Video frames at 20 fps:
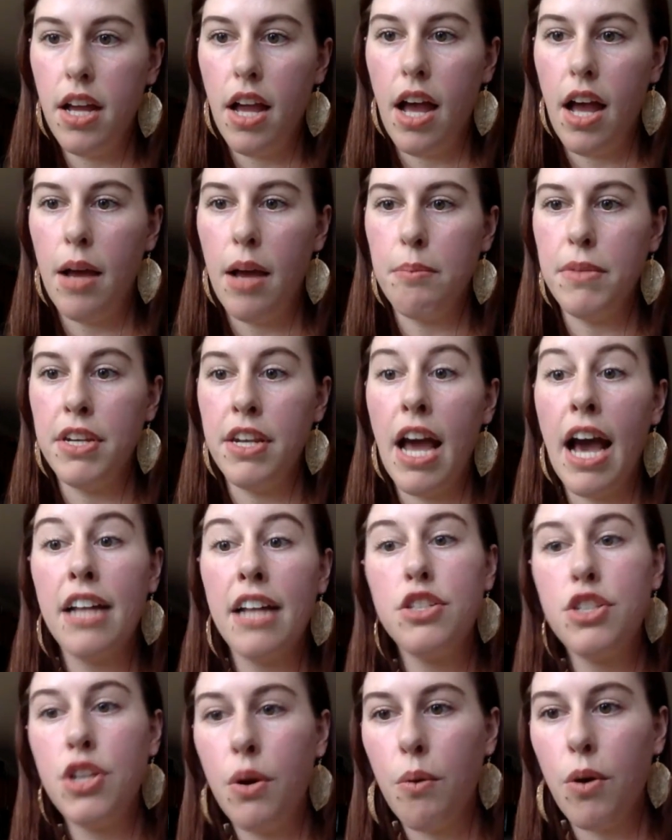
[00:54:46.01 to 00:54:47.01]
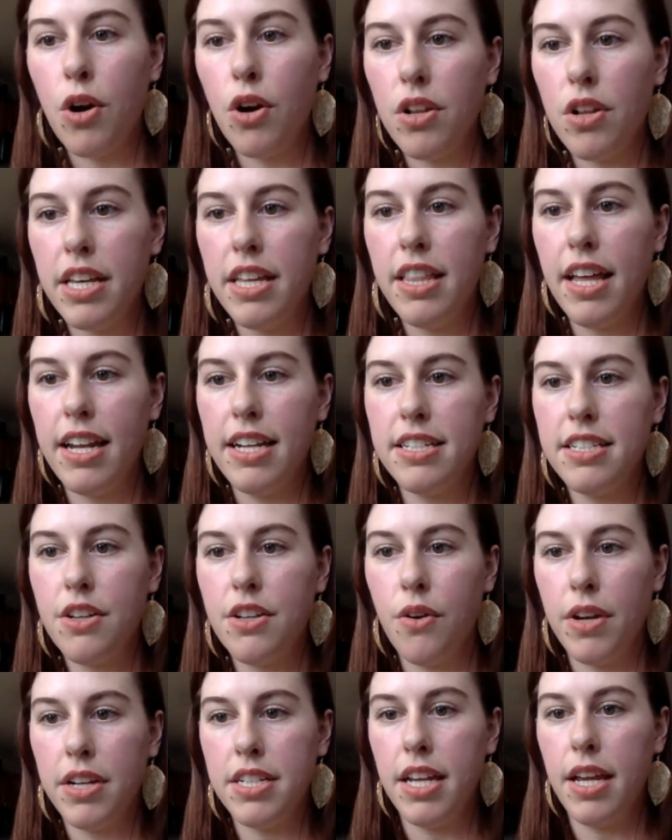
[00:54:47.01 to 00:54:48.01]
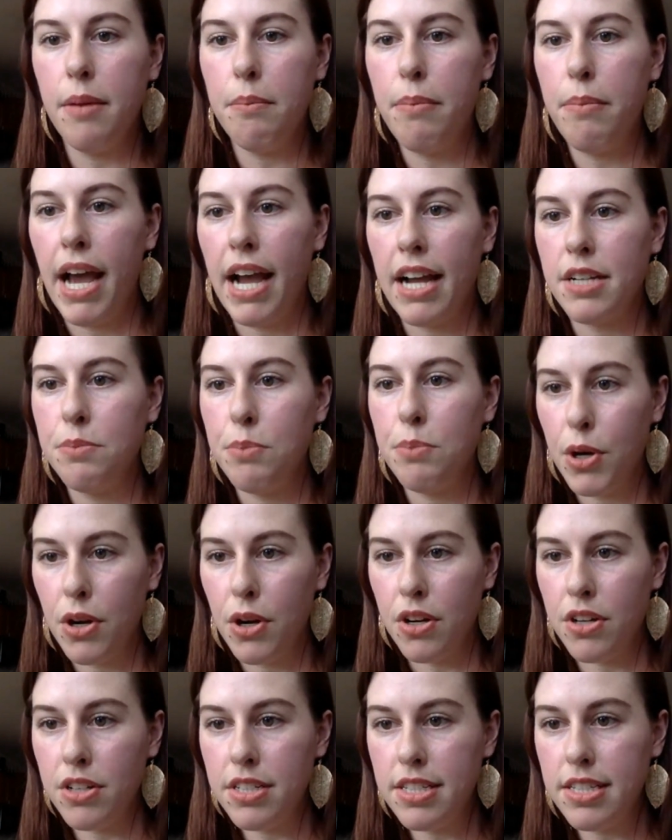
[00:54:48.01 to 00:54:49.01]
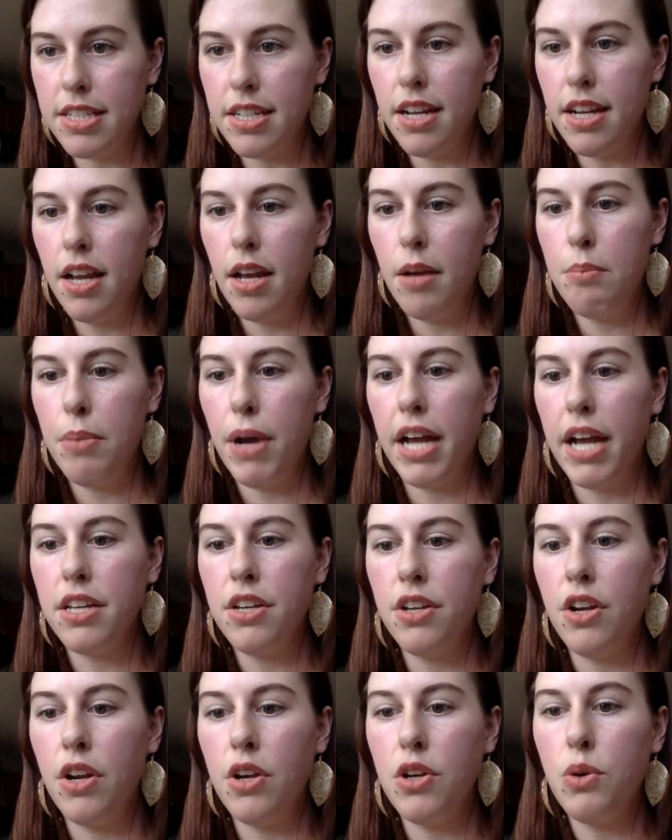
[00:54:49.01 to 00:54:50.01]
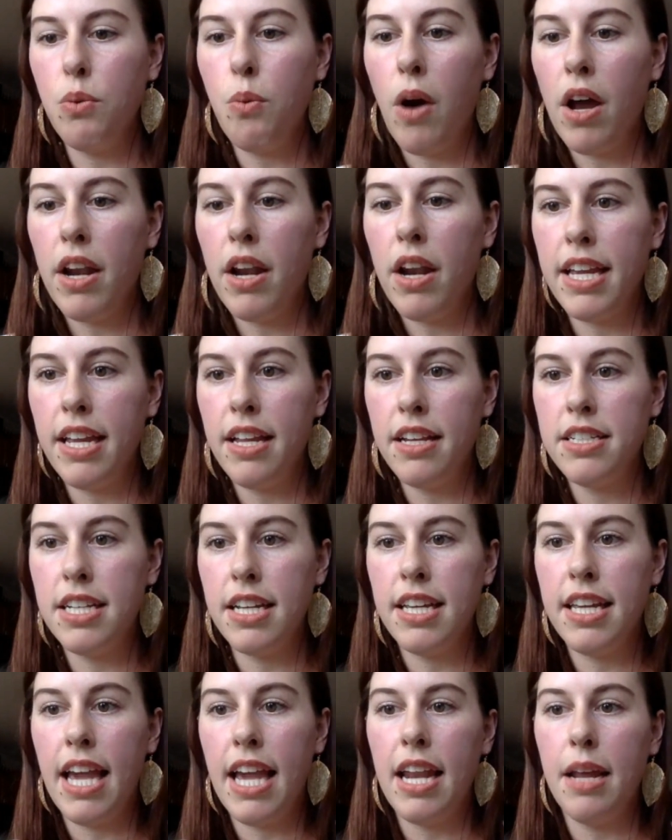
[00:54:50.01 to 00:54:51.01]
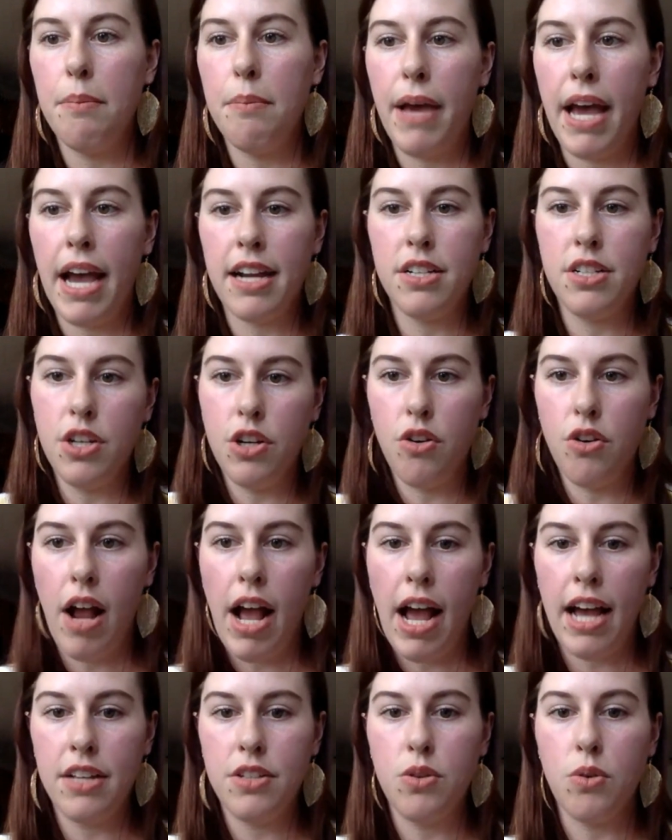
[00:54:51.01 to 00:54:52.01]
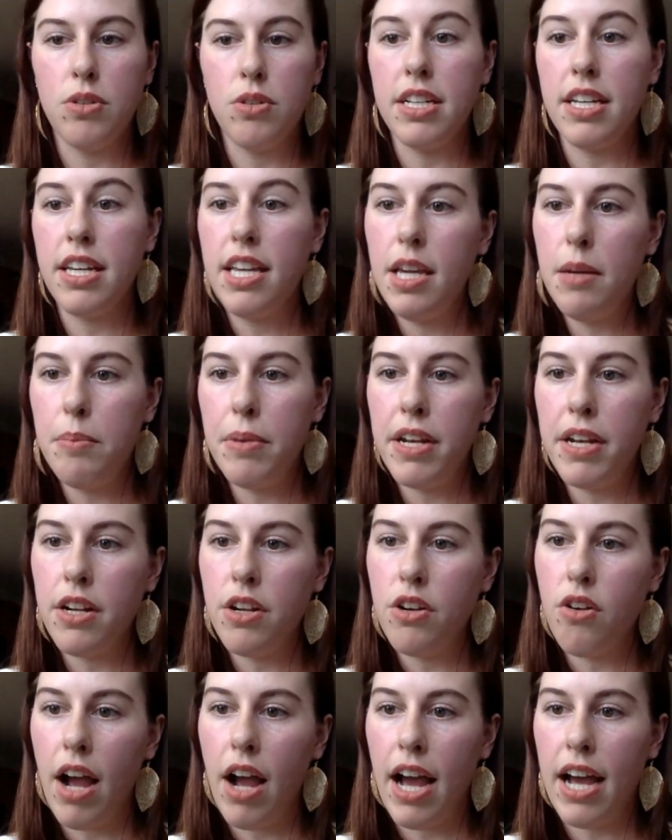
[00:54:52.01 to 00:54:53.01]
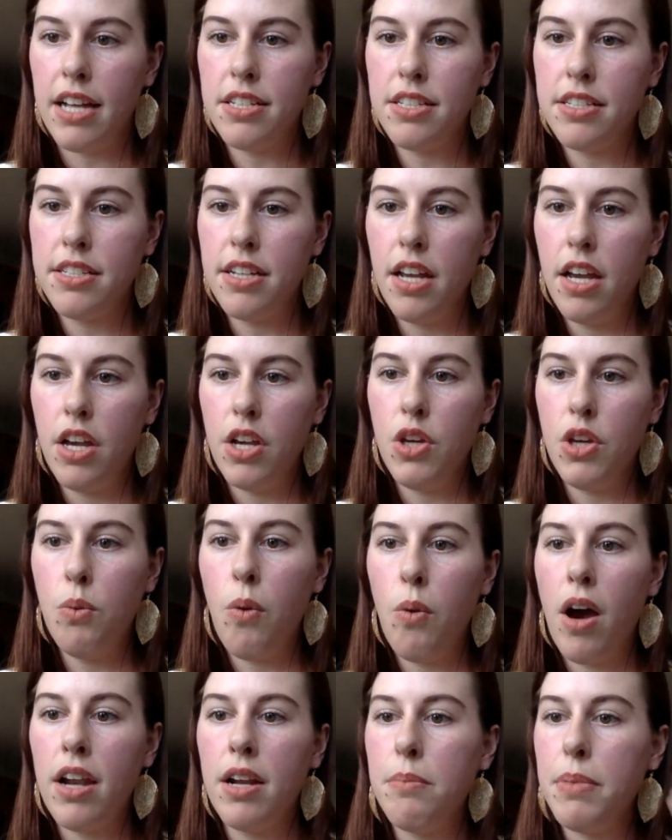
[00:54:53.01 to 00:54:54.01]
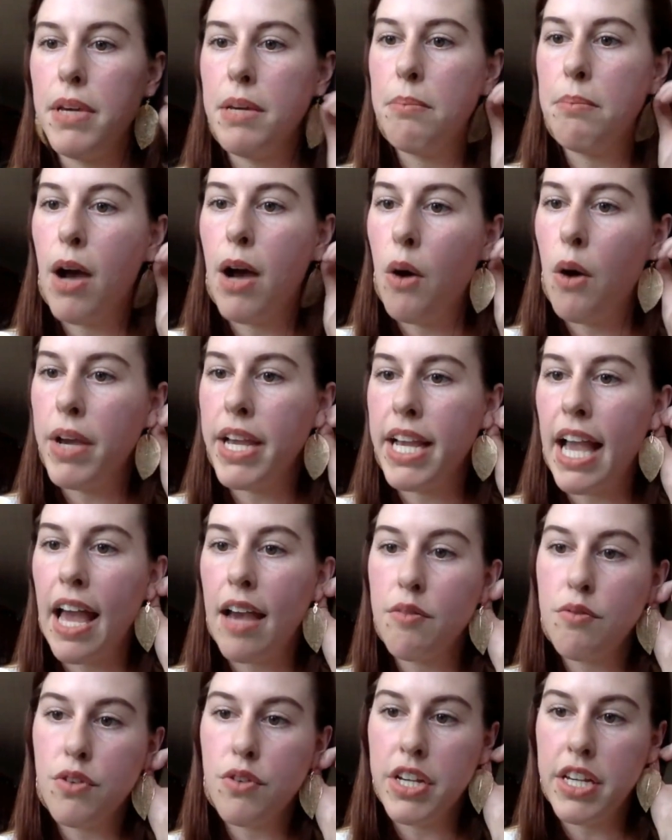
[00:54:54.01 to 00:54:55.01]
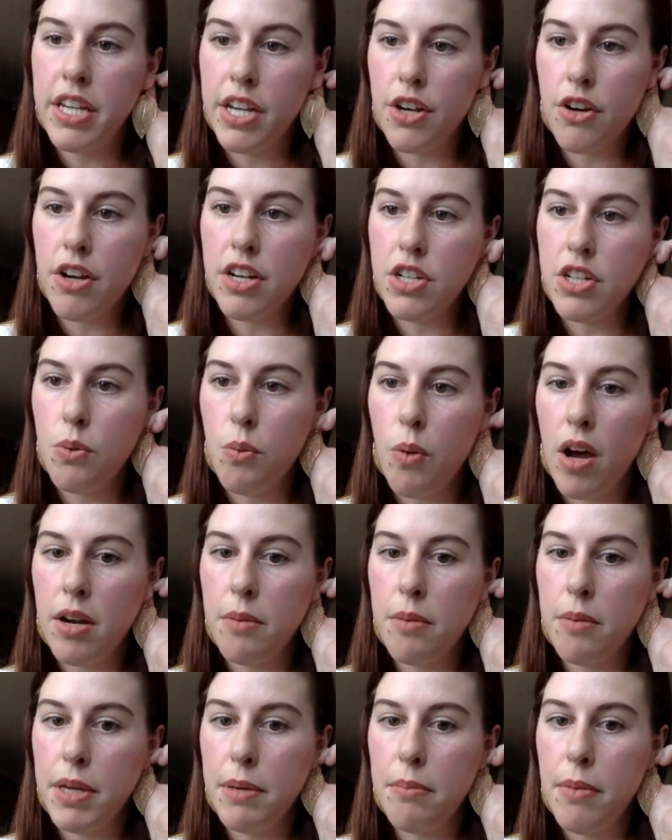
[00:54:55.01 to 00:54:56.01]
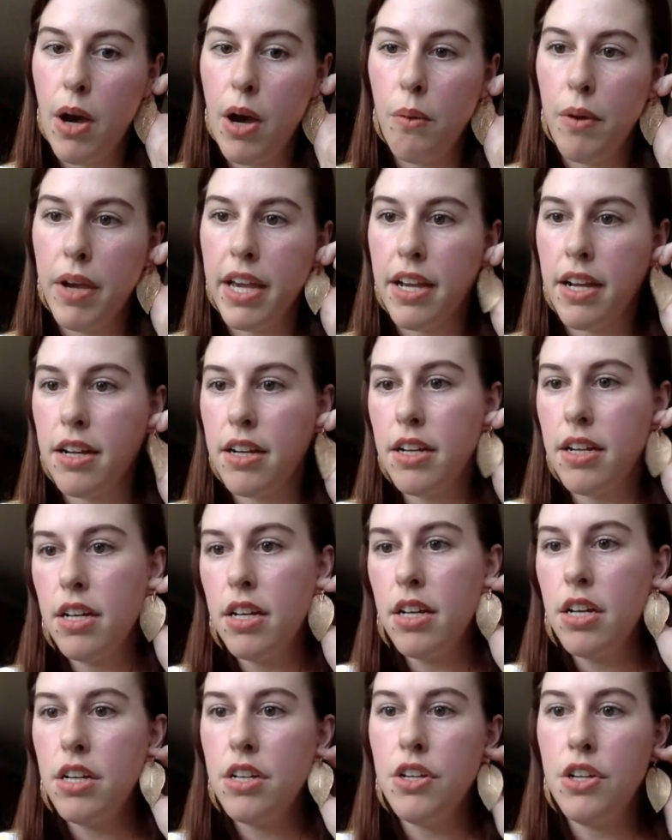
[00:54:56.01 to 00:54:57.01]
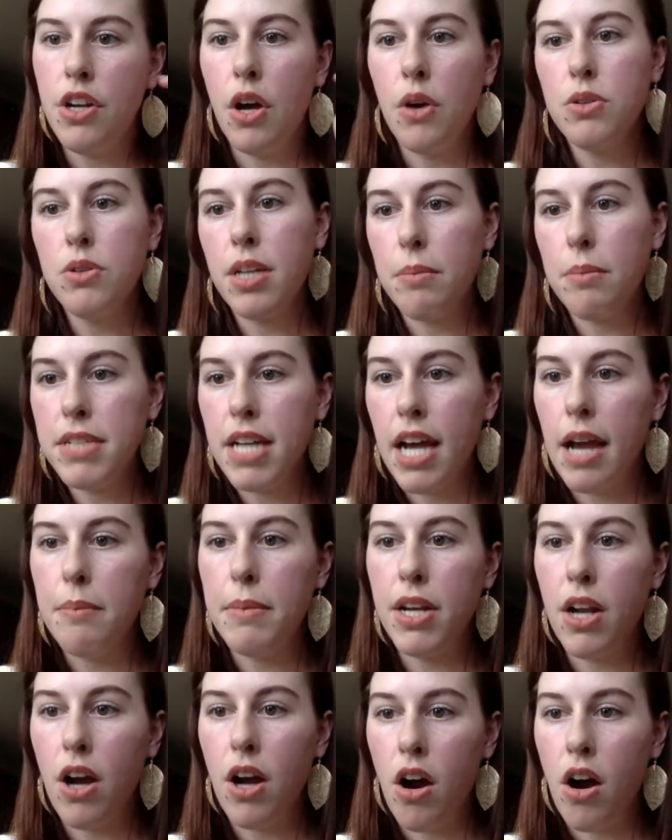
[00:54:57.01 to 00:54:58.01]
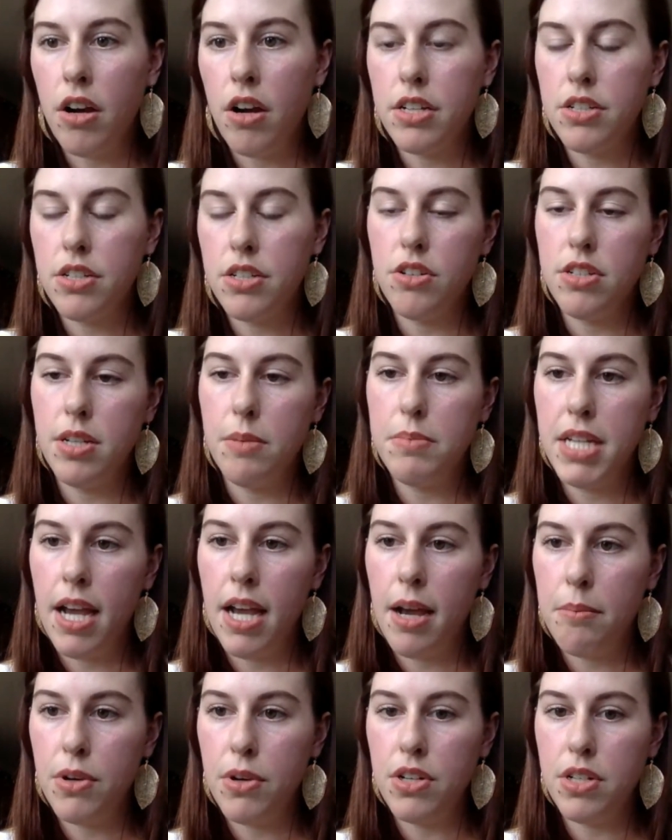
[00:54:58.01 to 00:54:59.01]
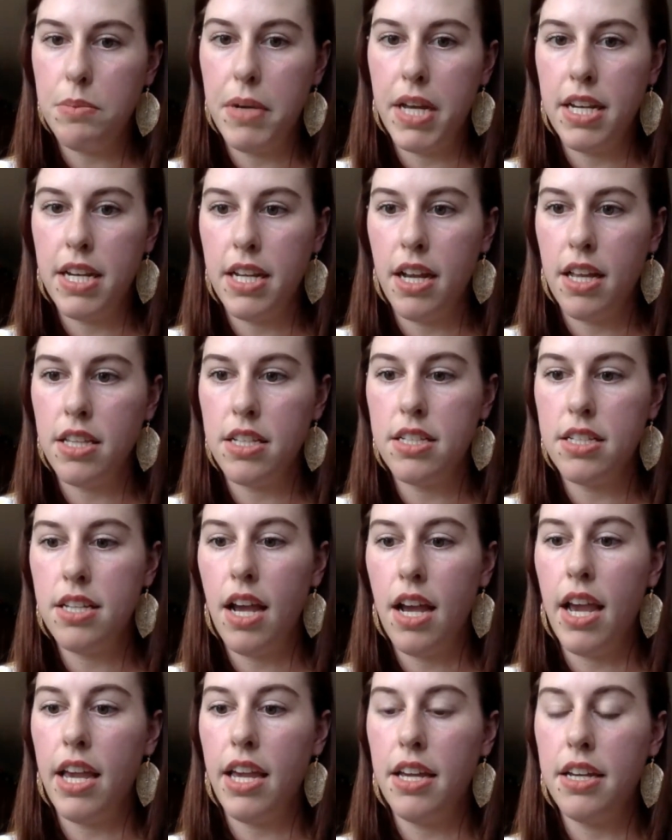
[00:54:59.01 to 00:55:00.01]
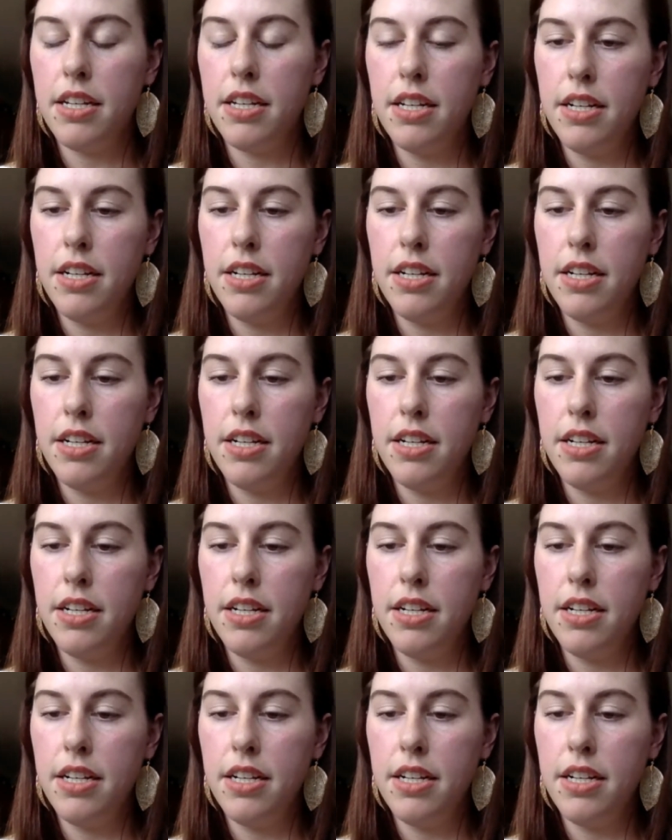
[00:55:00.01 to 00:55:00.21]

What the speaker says: Not so early that it's going to impact birds, but you want to get it back to grass or to keep it in grass. You want to be mowing every year, and you want to be mowing sometime in August or September, depending on the site.